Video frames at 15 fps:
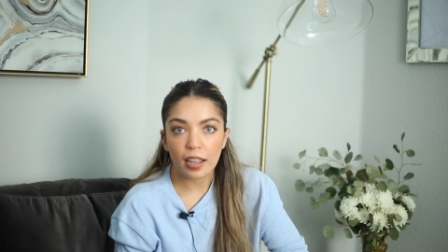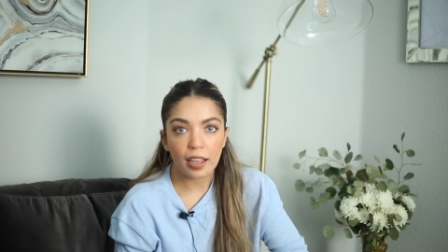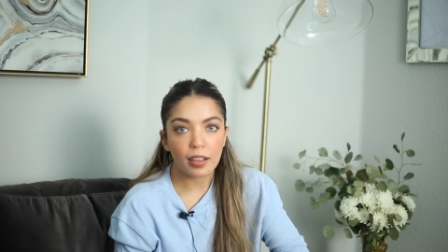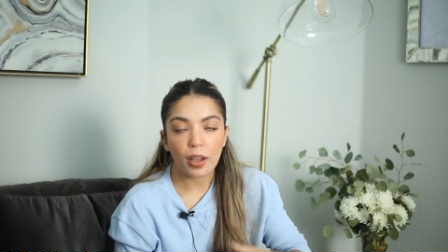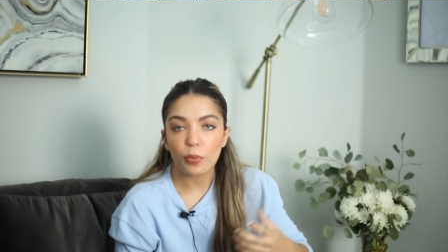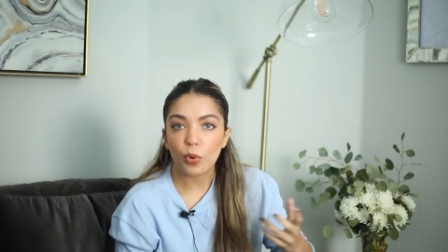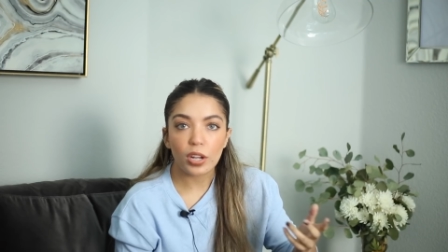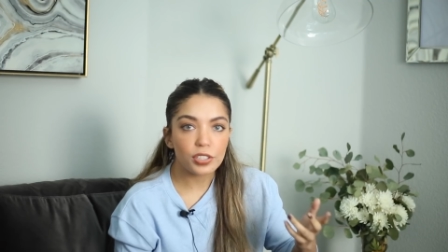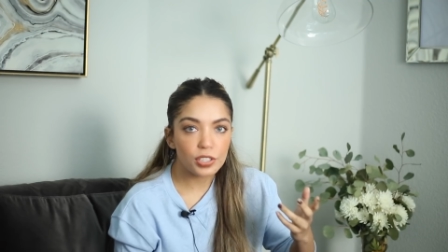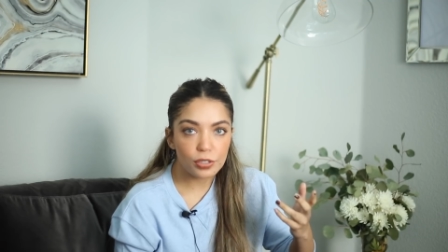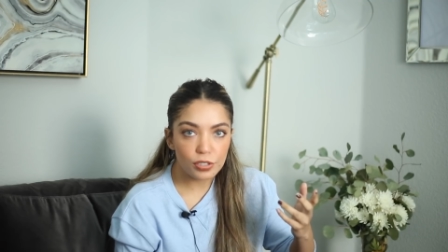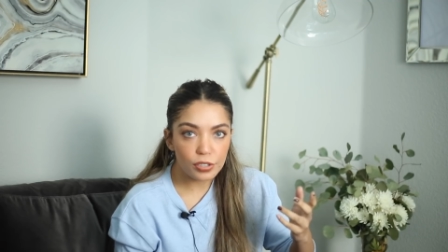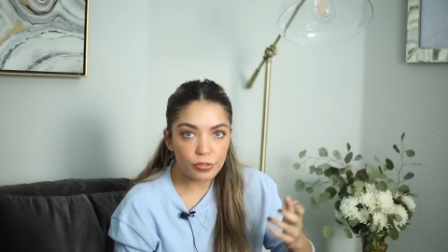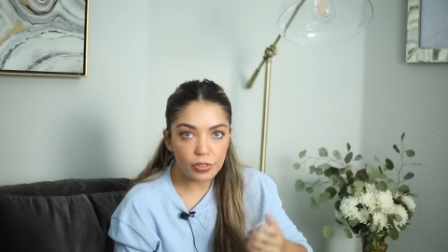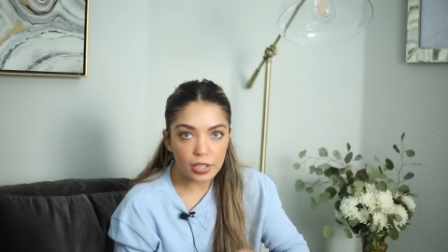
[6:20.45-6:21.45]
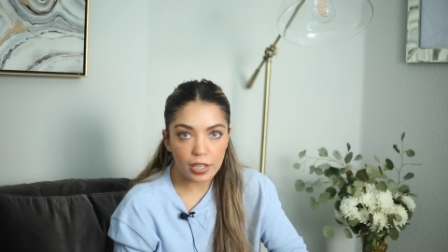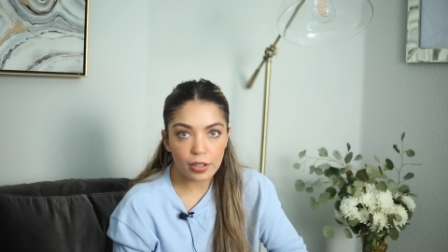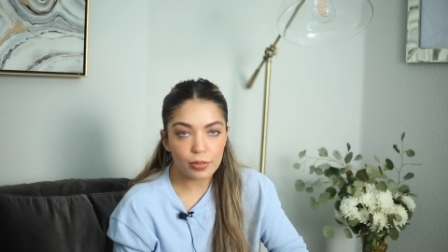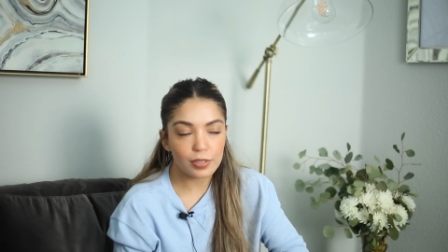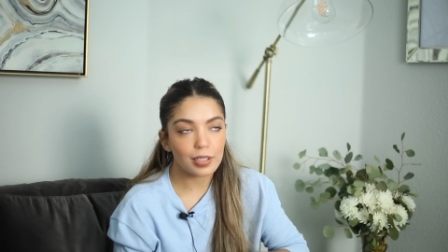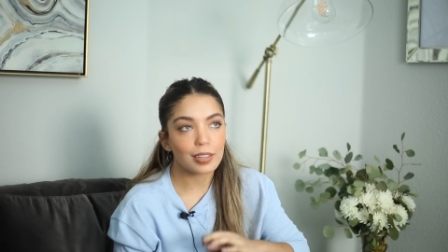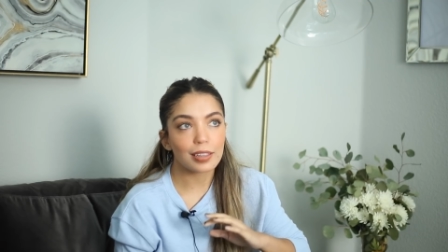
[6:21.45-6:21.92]
I watch YouTube
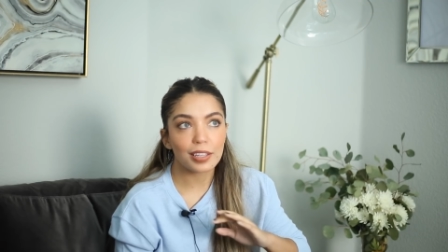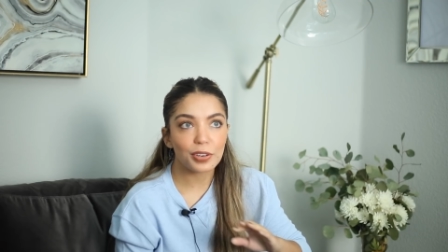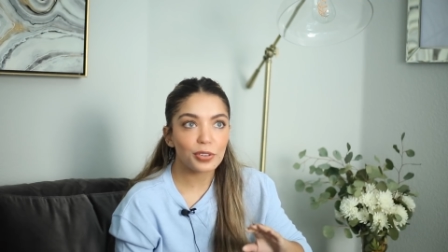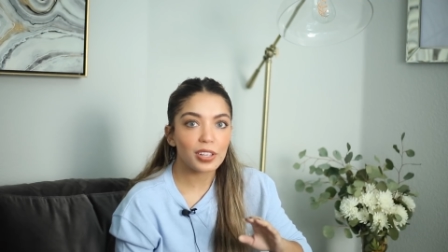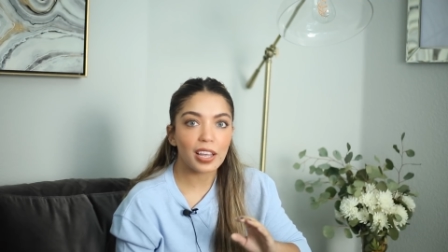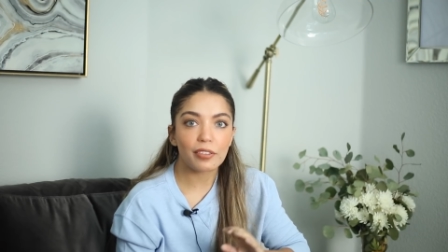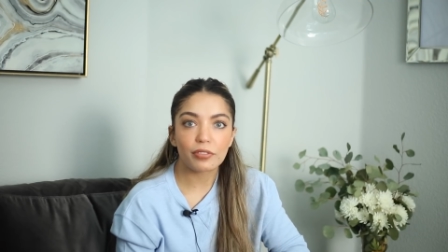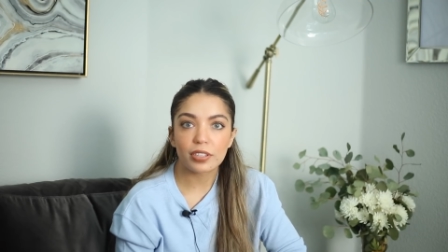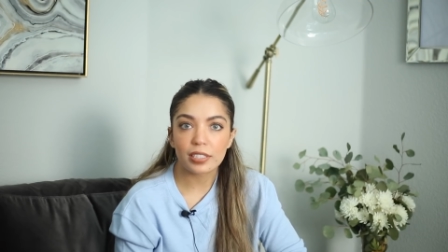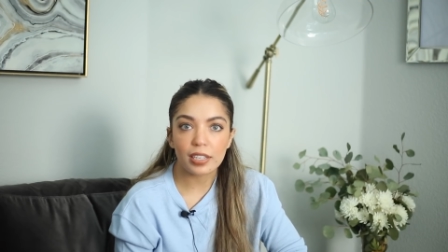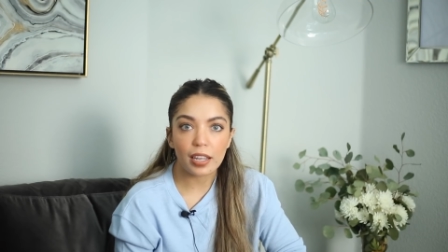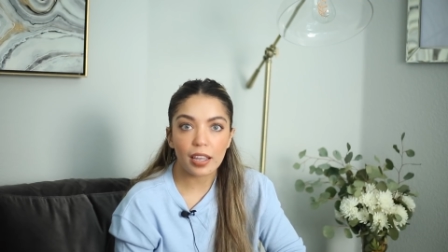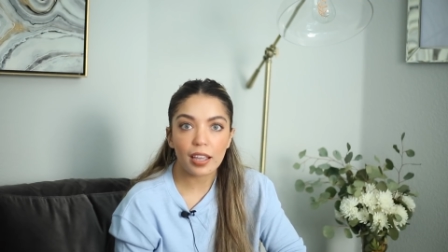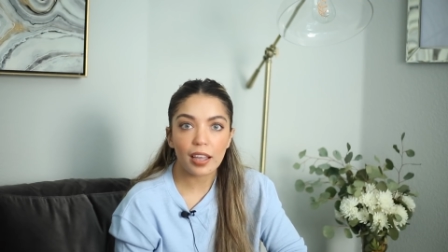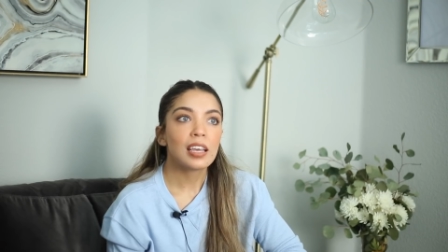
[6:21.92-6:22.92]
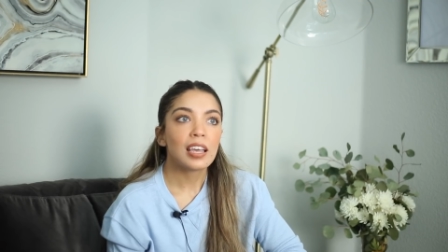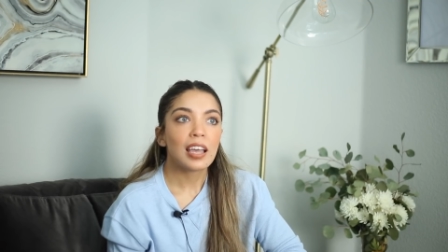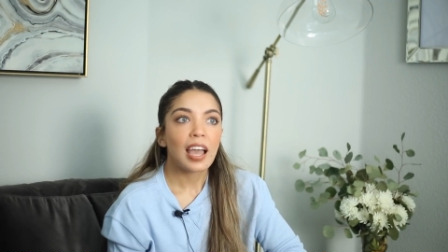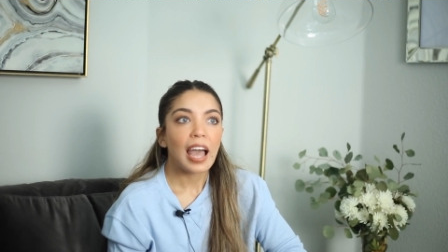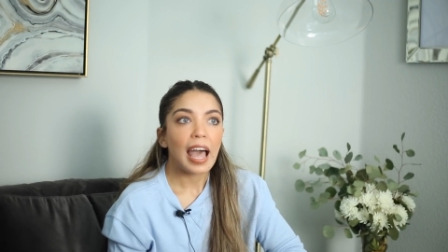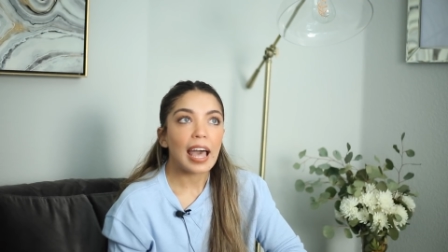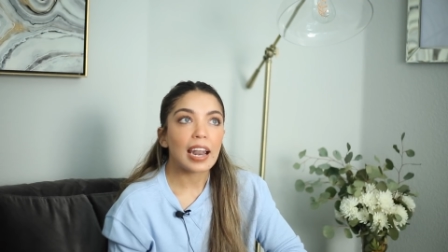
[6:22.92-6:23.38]
videos literally every day,
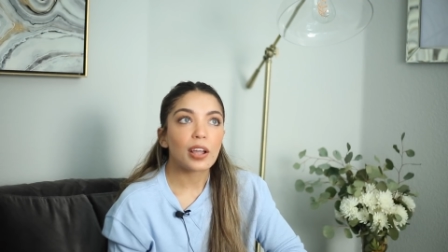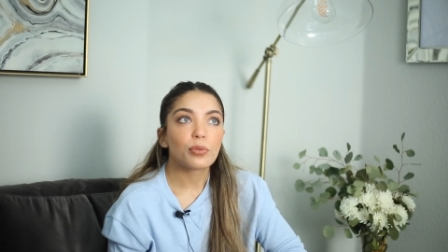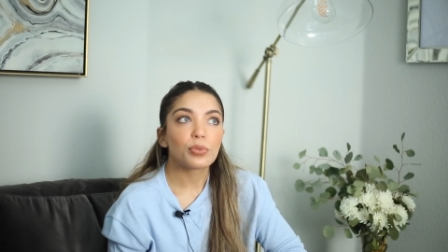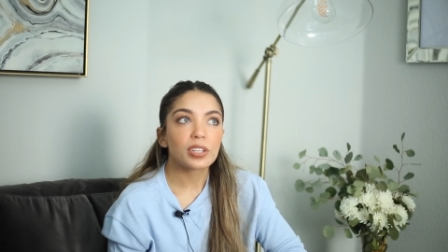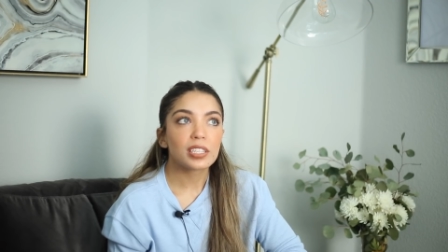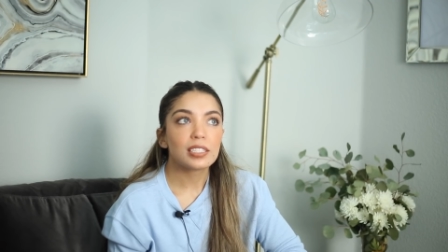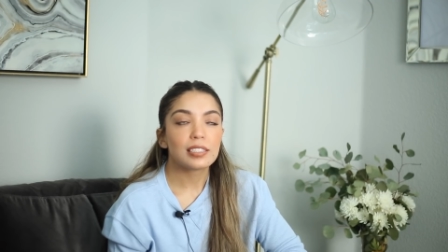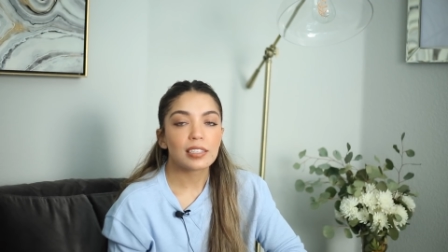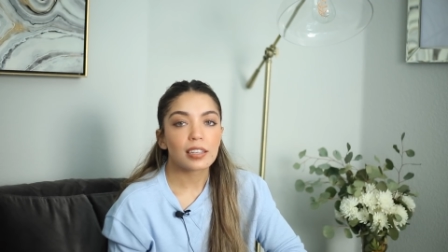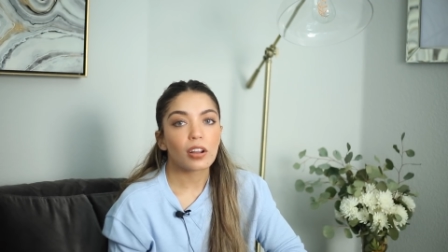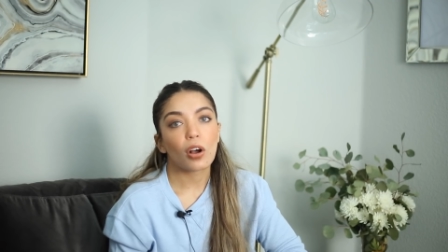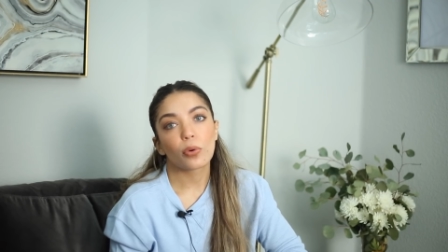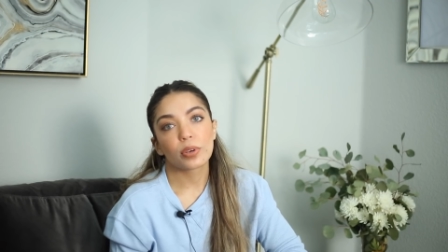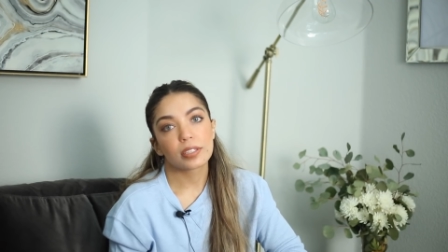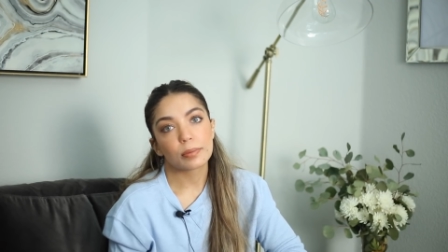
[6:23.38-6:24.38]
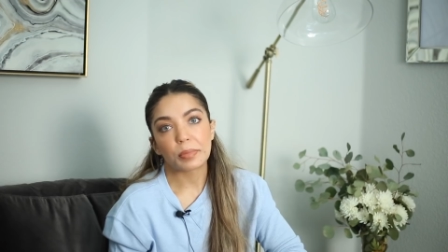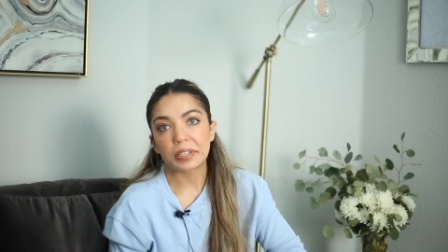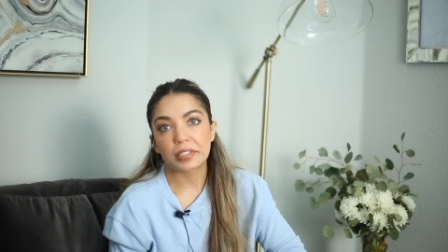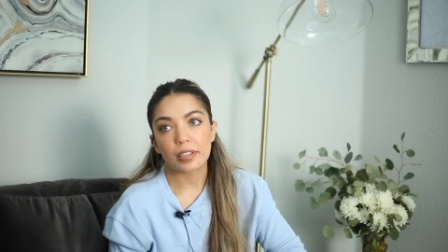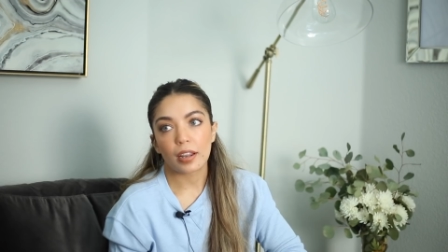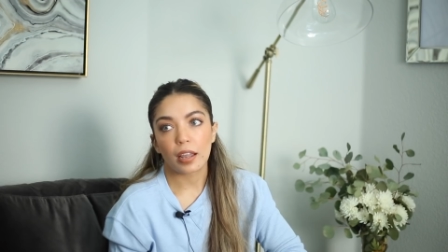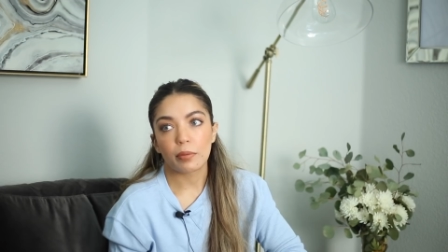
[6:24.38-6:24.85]
and I really did always
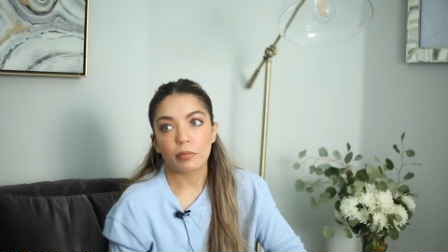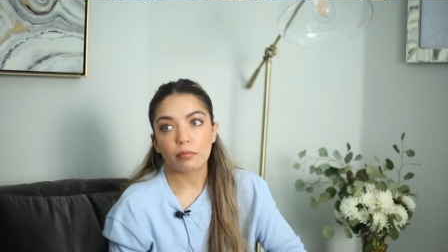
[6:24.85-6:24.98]
miss it.